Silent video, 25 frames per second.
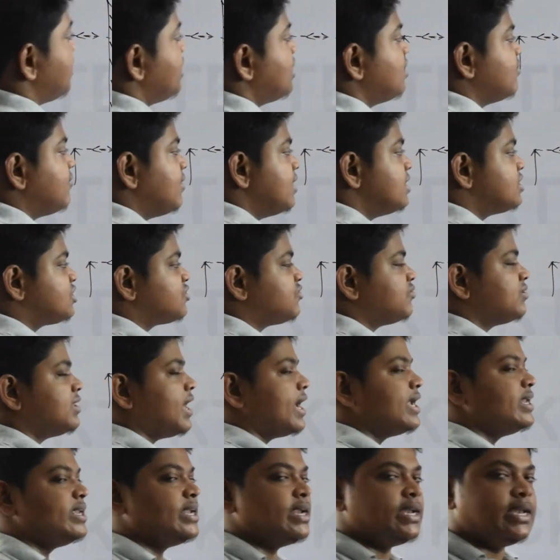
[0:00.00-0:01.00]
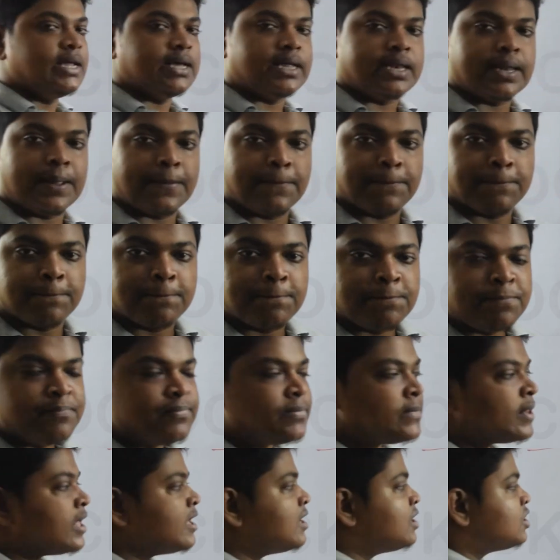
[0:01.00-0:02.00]
equals to 90 degree.
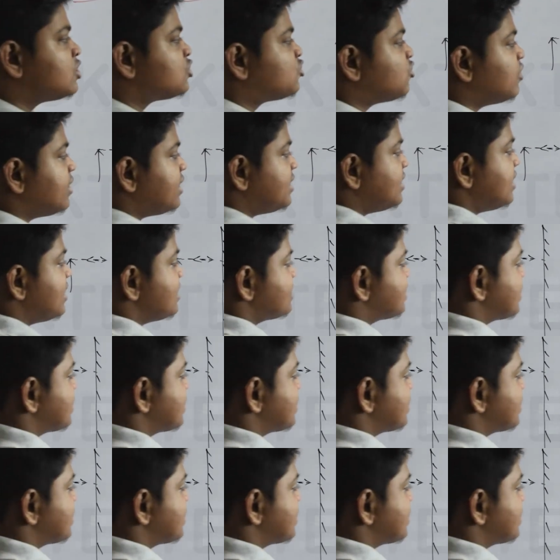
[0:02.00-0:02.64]
So in this